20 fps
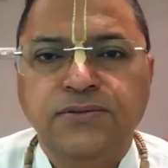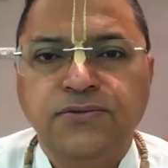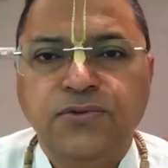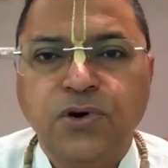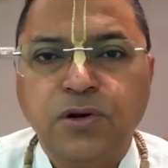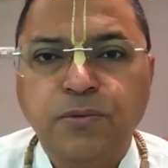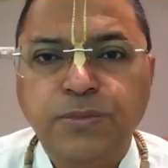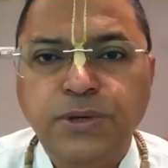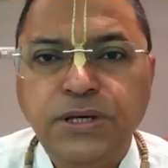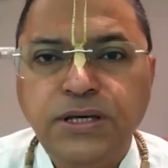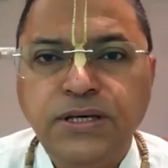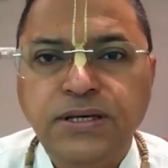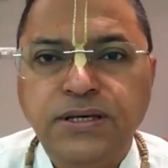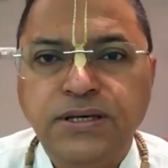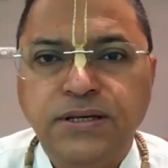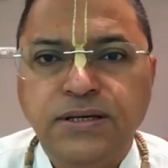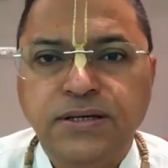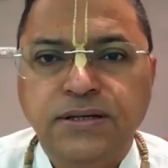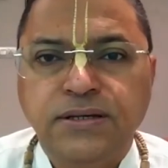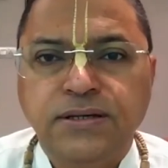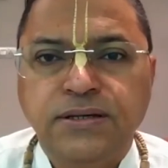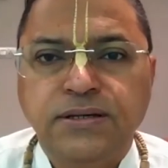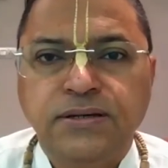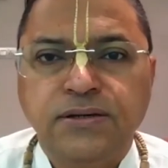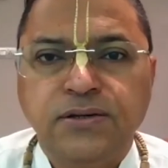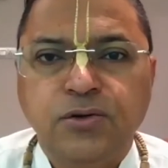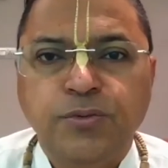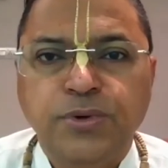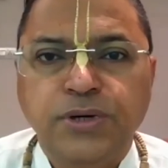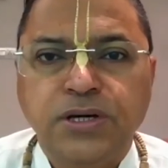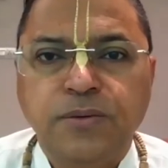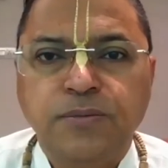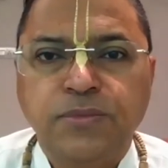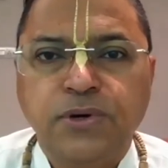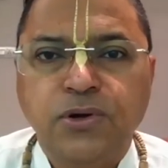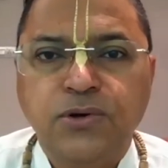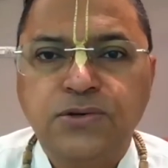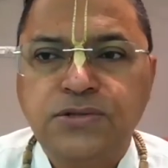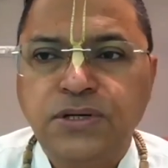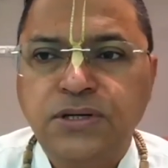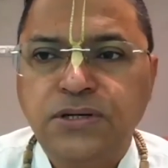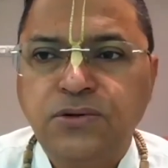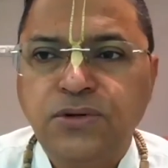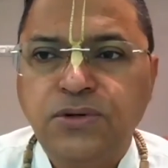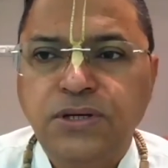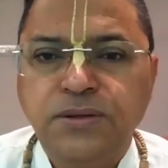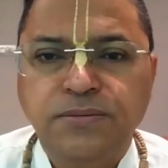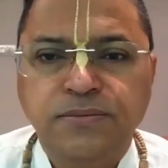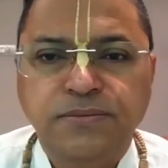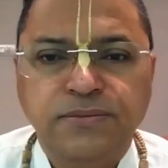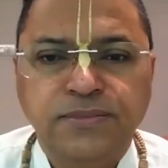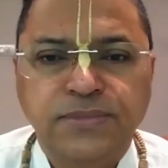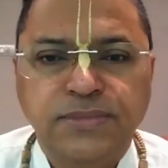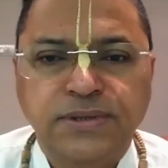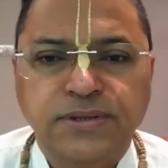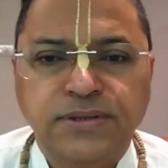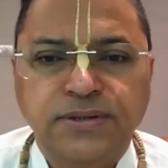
for me to become closer to Him,